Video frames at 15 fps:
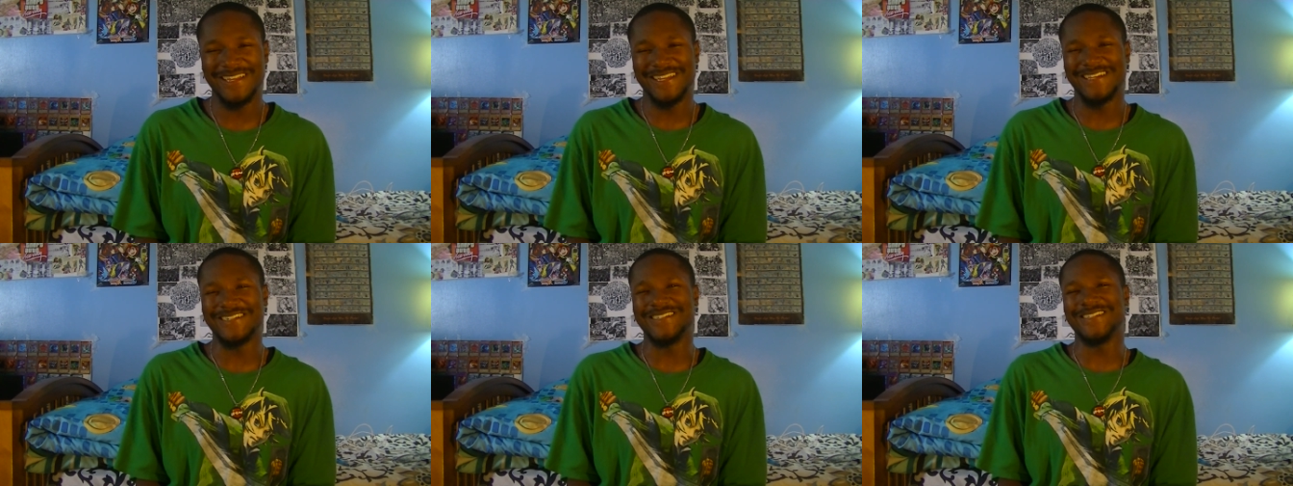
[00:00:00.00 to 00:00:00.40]

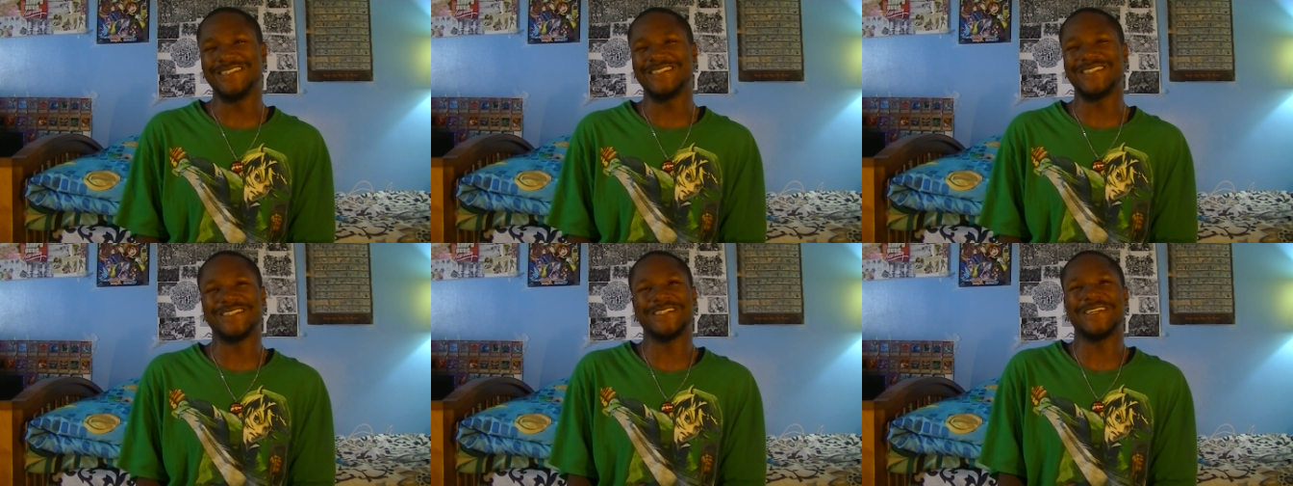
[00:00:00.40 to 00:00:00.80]
Uh,
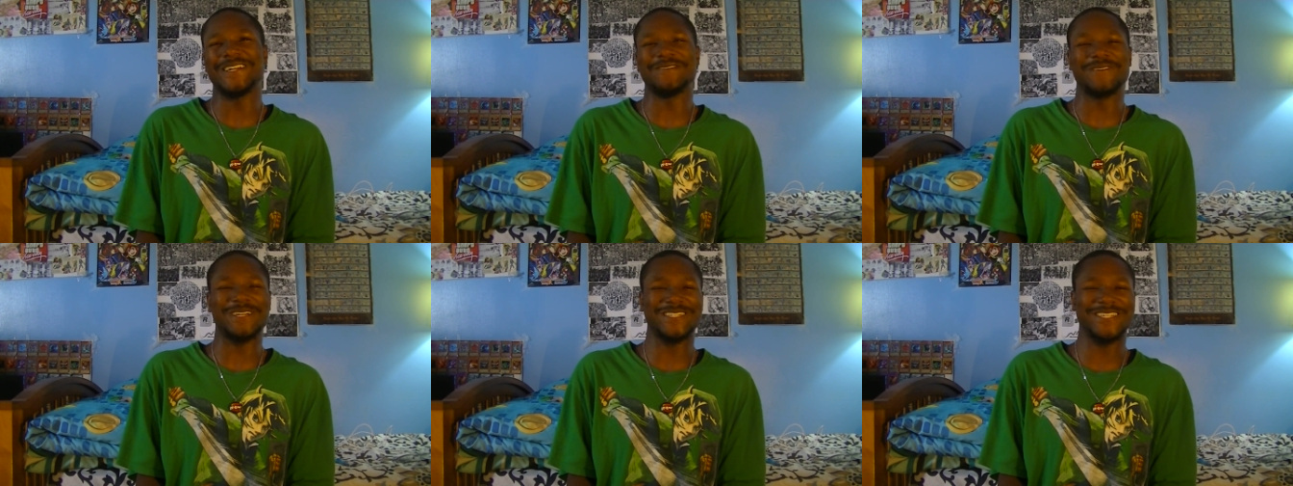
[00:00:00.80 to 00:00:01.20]
just looking
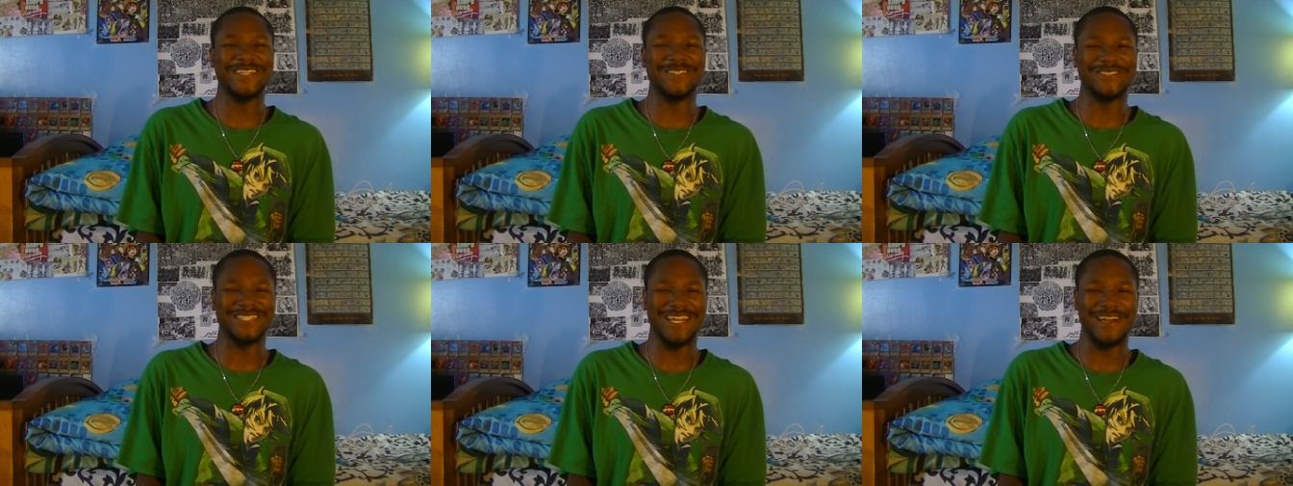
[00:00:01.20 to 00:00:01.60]
at my
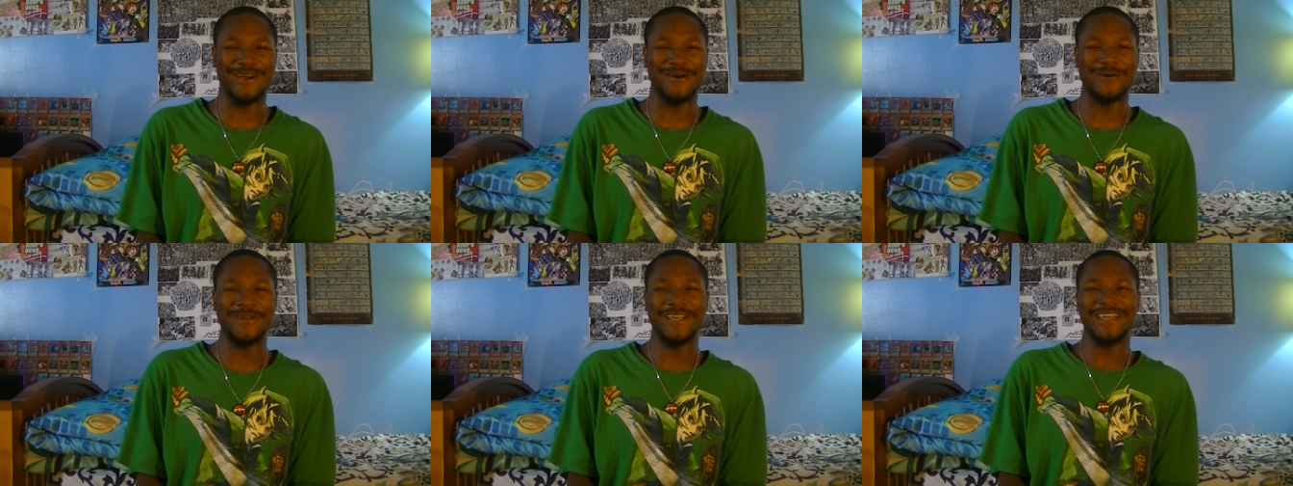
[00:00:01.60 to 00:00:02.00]
skills
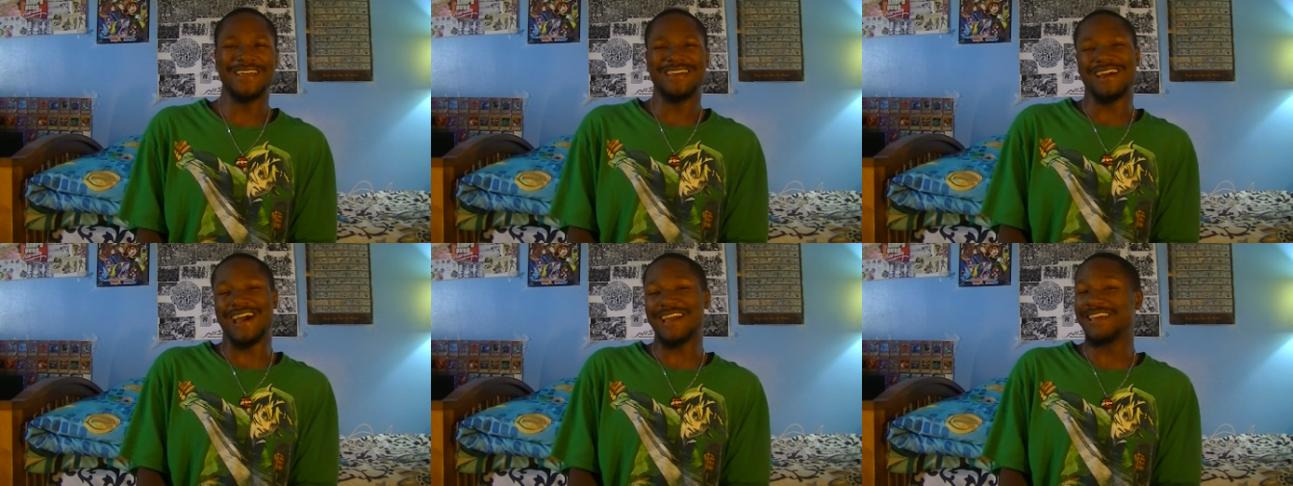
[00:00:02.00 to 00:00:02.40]
now,
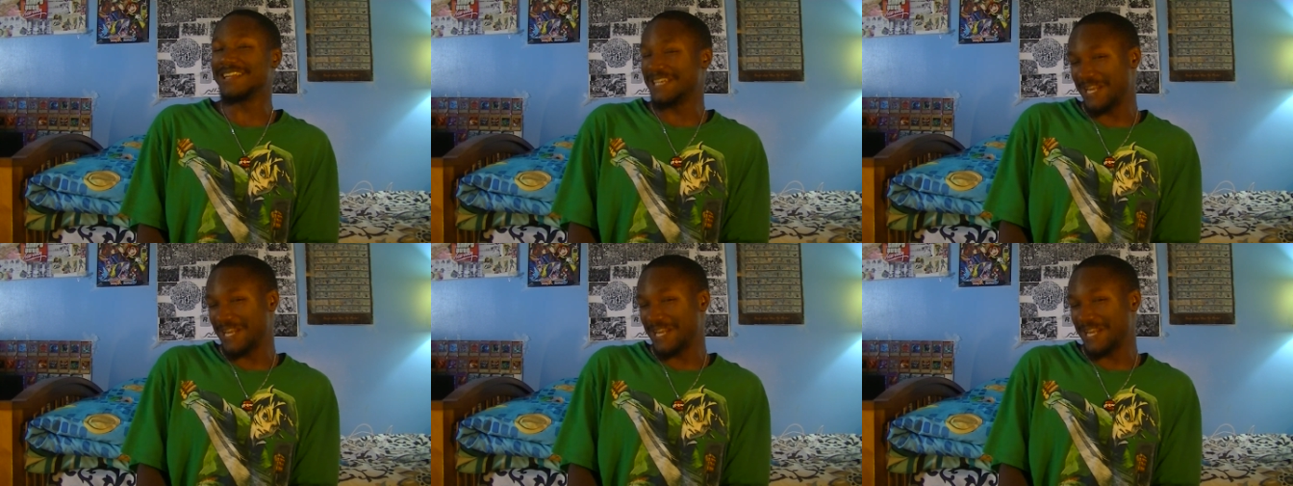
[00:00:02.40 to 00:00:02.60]
I could